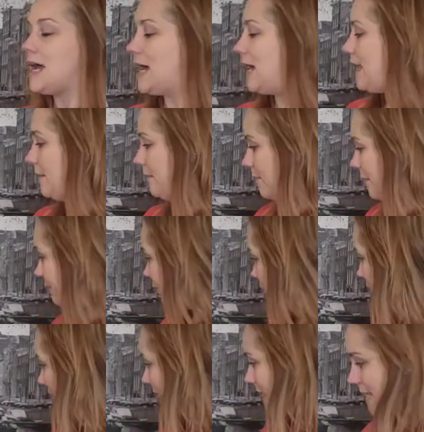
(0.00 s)
Um, but for
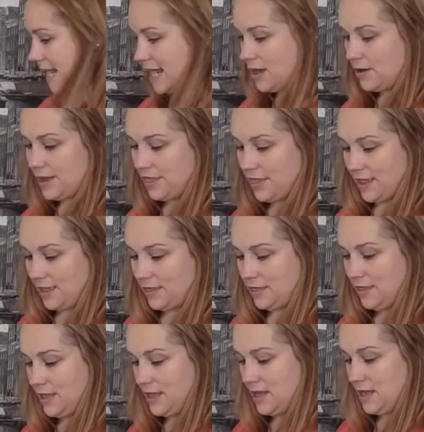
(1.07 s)
right now, I
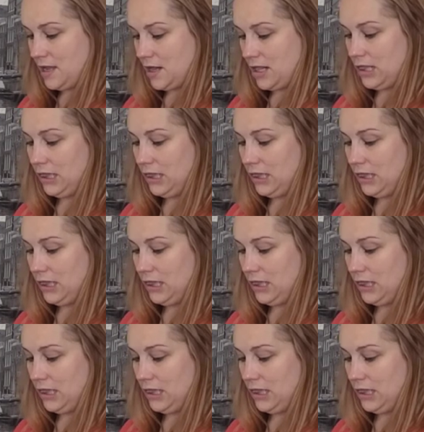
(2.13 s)
think the